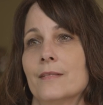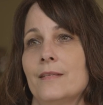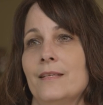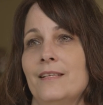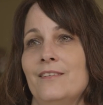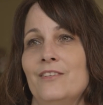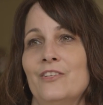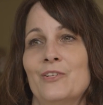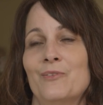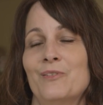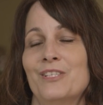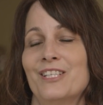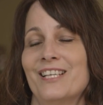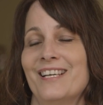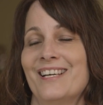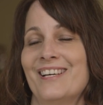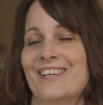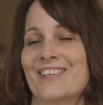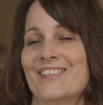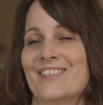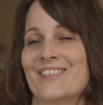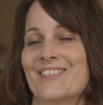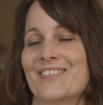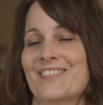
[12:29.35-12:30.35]
And no
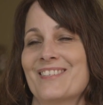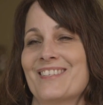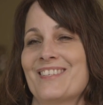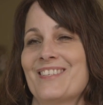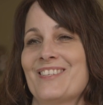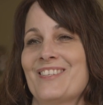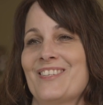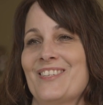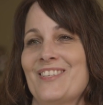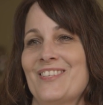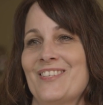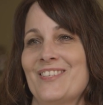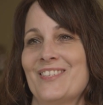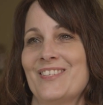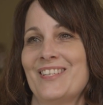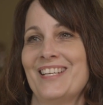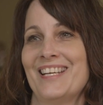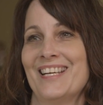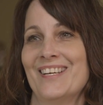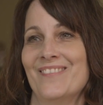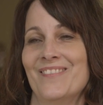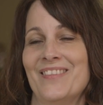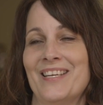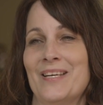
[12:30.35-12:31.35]
daughter should
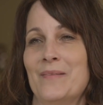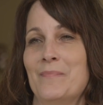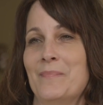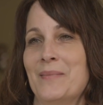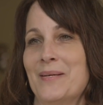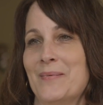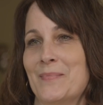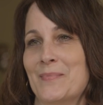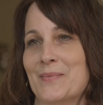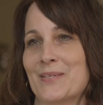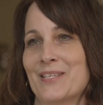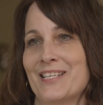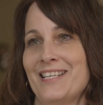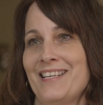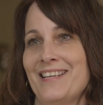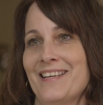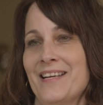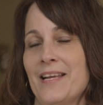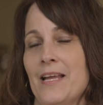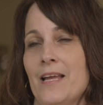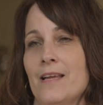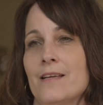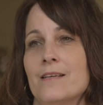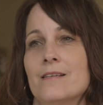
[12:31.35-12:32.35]
have that memory
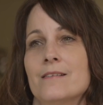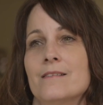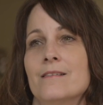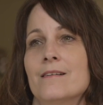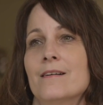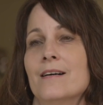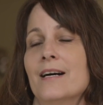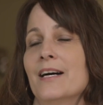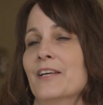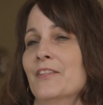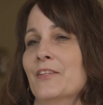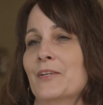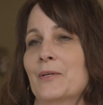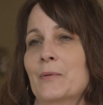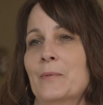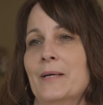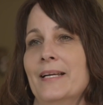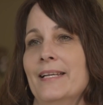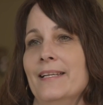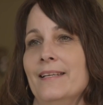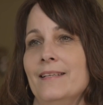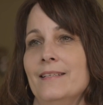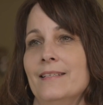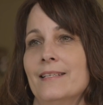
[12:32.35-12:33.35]
on their
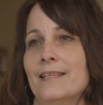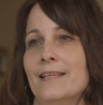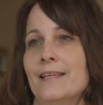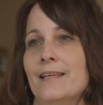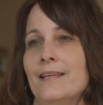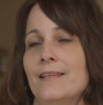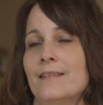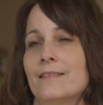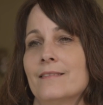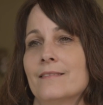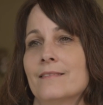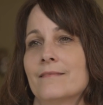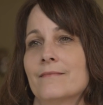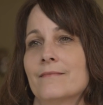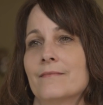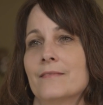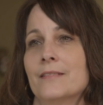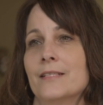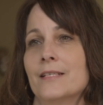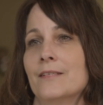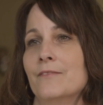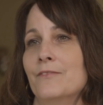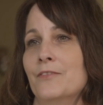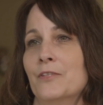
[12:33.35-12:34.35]
wedding day,
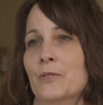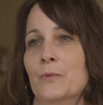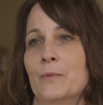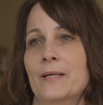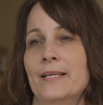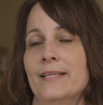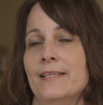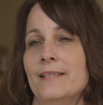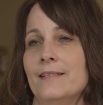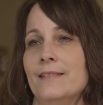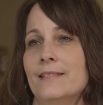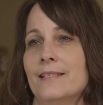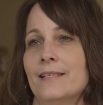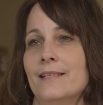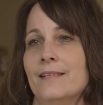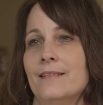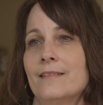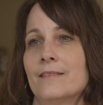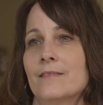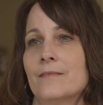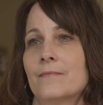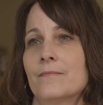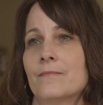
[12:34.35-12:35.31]
of their wedding day.